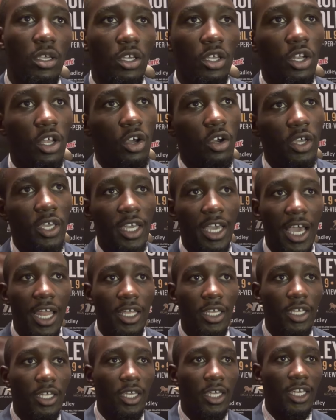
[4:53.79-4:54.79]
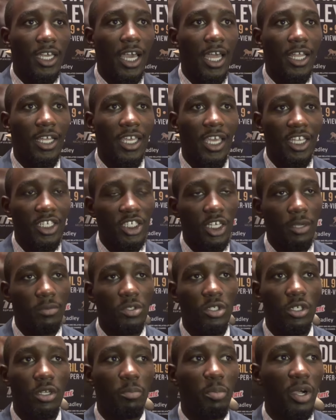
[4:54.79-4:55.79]
You know, he gotta catch up
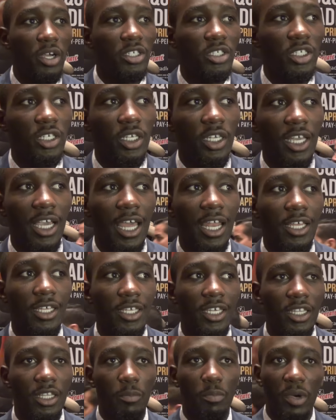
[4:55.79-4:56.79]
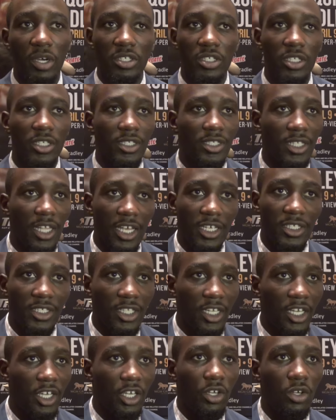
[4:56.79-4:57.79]
to the person. You gotta get the person to stay
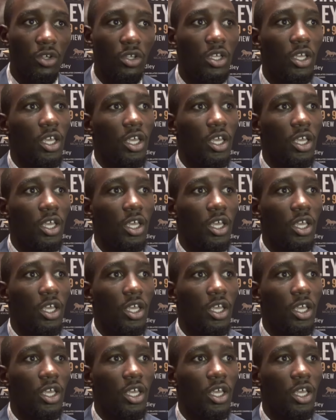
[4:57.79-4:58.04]
still.